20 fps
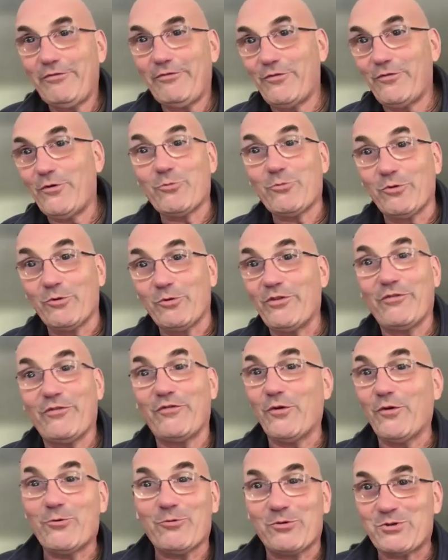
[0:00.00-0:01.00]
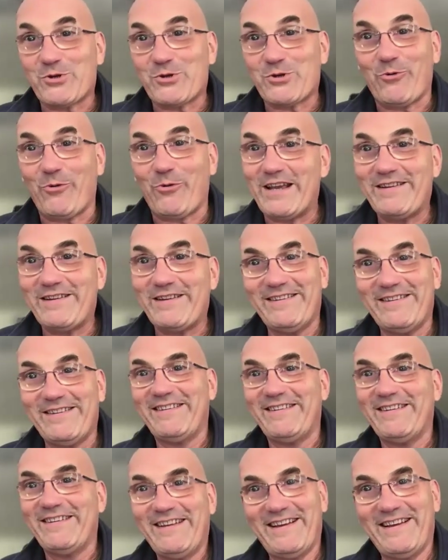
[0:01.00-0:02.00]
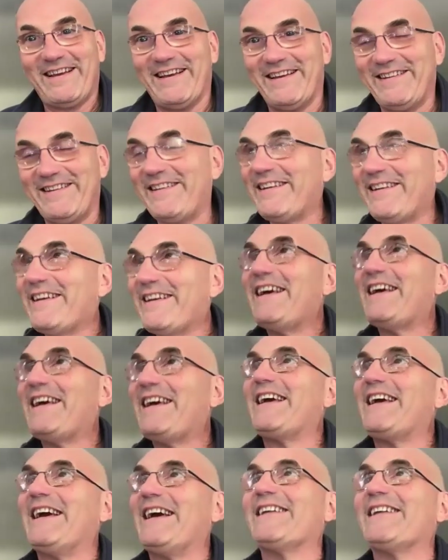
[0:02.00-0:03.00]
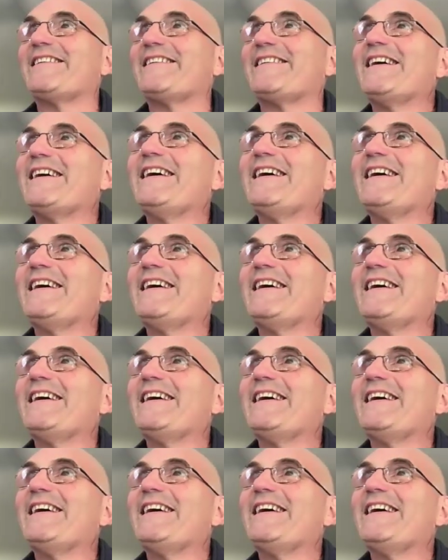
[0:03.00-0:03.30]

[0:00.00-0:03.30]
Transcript: Food was great, and